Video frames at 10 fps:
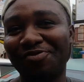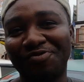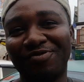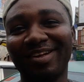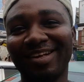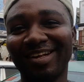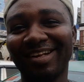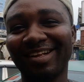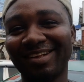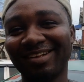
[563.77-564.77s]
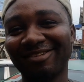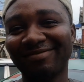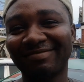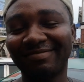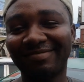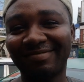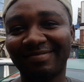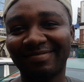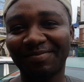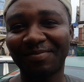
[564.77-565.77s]
Your egusi, if it was
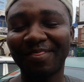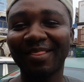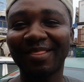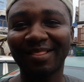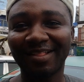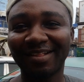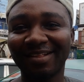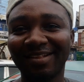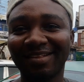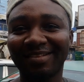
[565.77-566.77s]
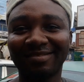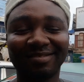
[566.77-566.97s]
in Ghana, we will call it stew.